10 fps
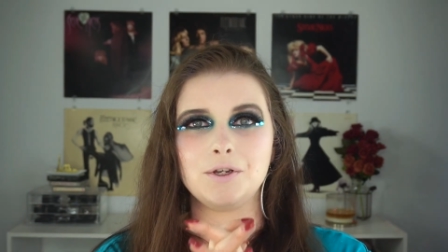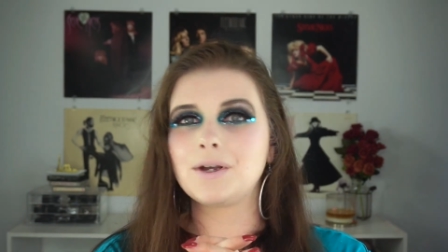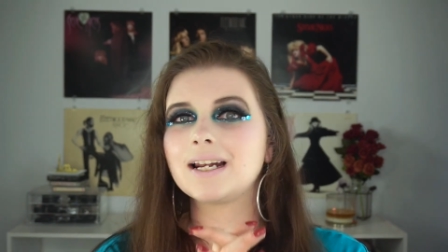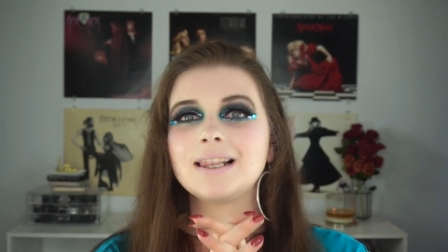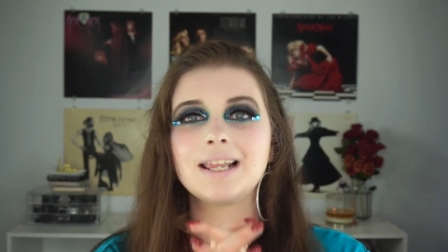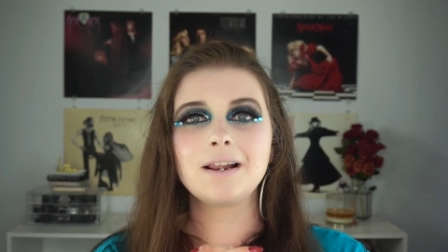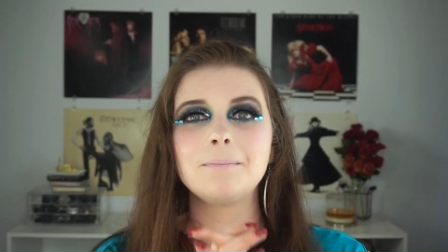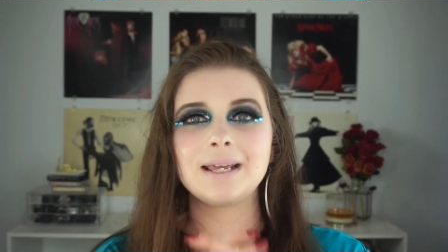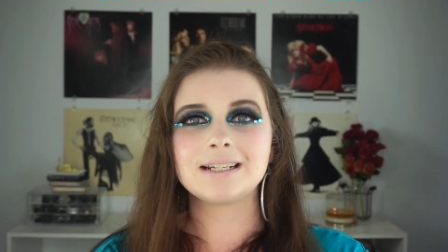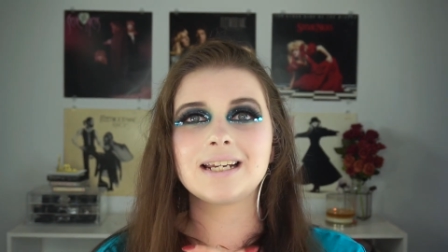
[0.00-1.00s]
You get a
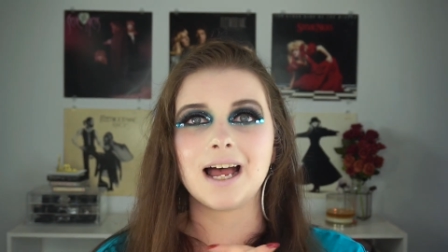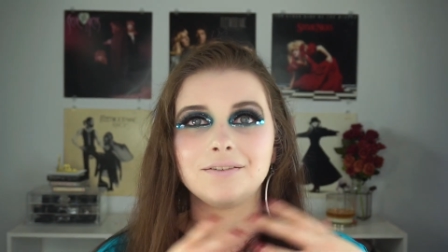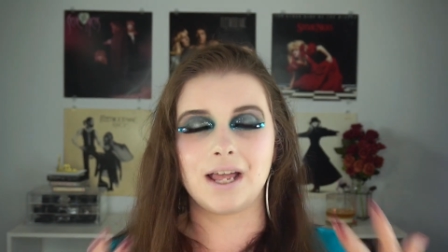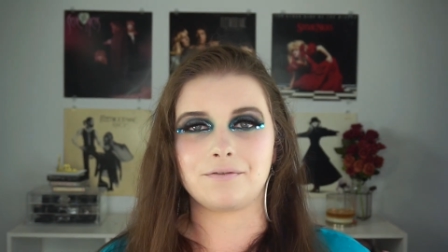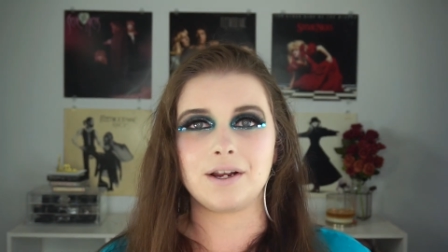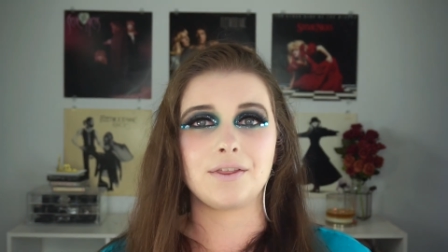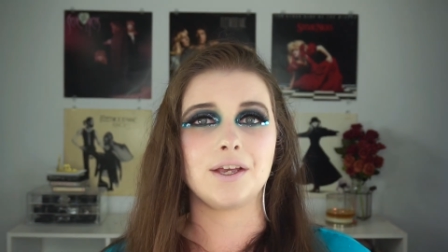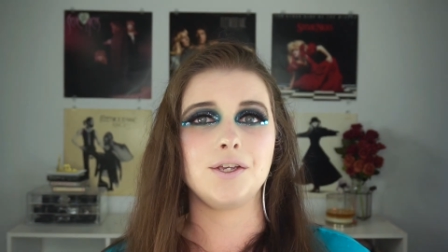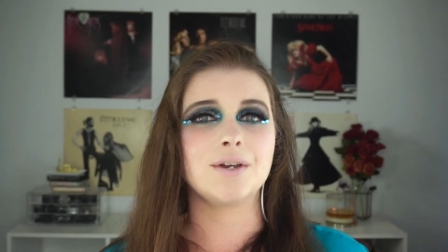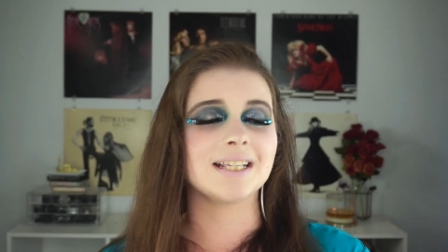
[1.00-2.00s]
little bit of
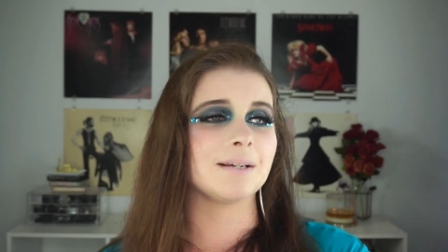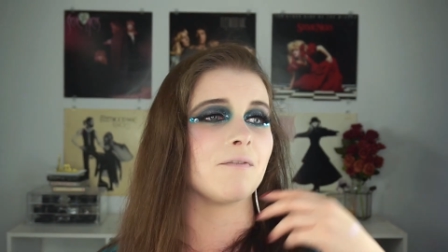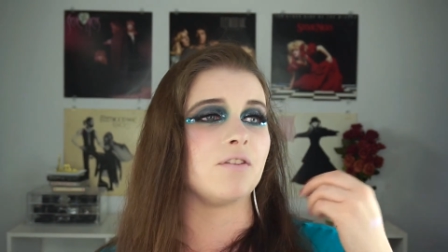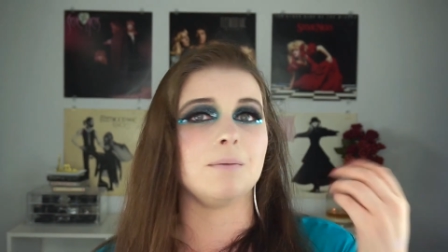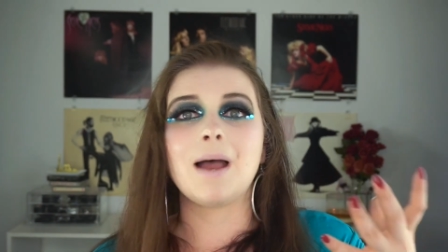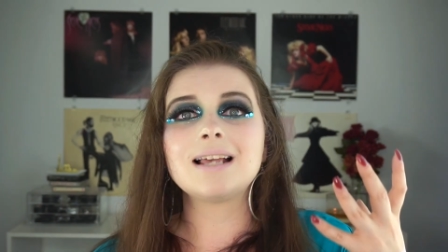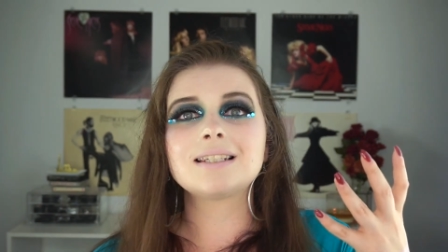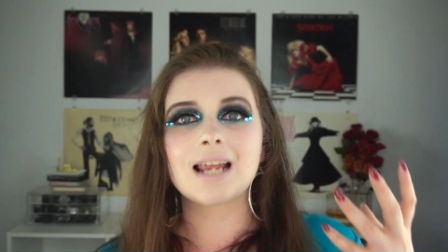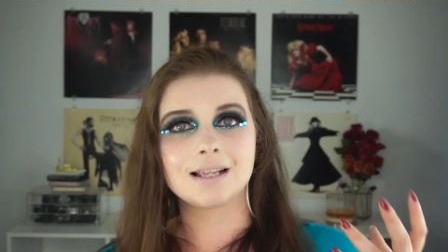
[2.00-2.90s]
everything. You get some of the best